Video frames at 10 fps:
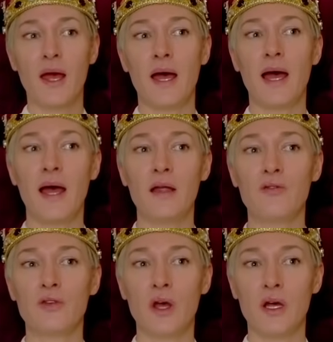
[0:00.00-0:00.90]

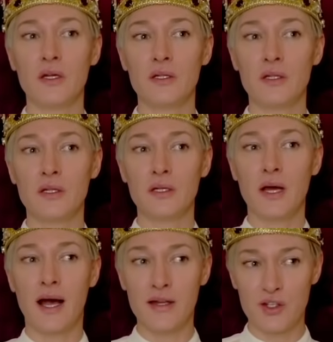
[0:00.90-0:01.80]
And
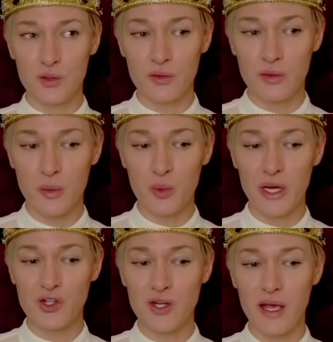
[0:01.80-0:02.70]
I do
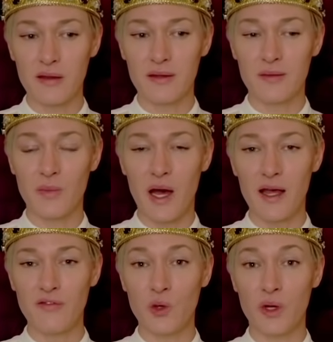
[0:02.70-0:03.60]
appreciate that my
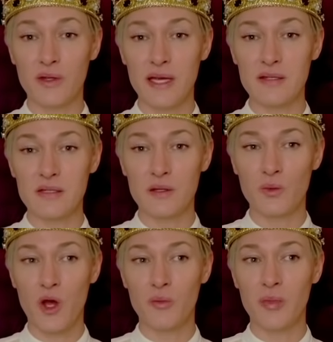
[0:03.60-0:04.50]
view on this
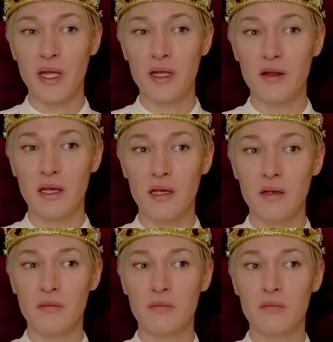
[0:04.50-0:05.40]
won't be
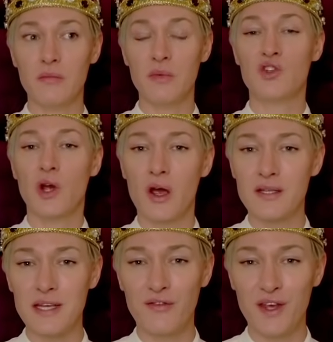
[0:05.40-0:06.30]
the
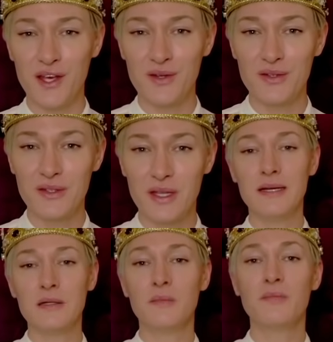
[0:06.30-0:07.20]
majority view,
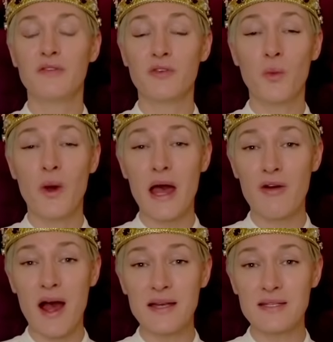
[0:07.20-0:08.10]
but from where
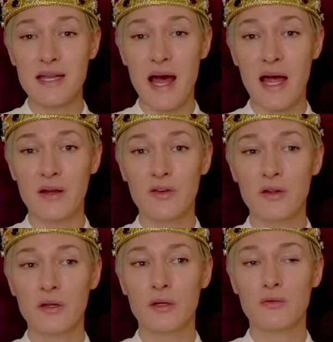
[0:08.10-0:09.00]
I stand,
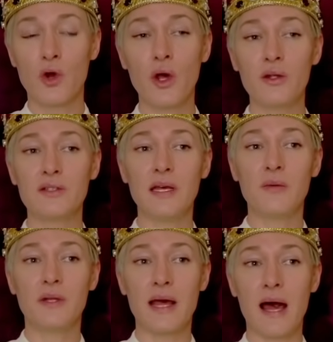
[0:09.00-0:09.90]
royalty
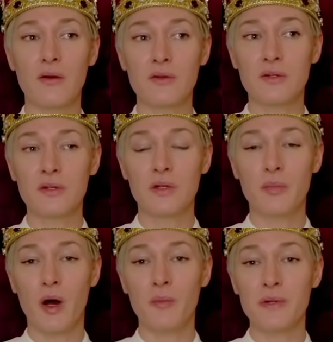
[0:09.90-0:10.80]
without the
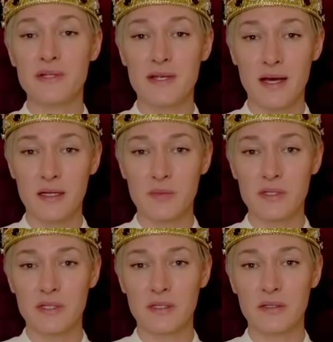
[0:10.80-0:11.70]
pomp and
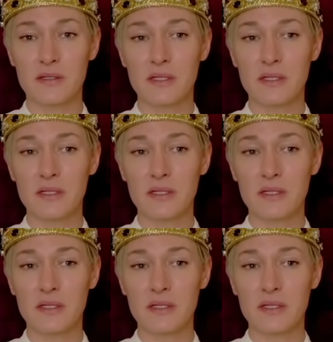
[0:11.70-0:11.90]
circumstance,